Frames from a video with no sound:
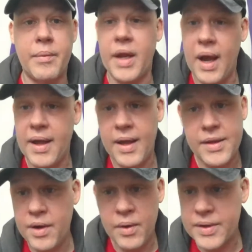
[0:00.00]

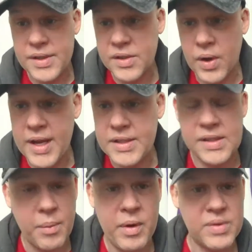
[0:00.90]
And this is crazy.
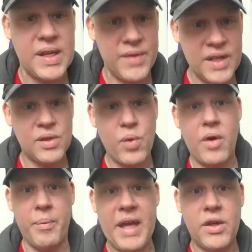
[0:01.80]
Some people are saying this is what
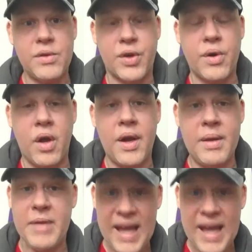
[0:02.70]
will make you turn on him.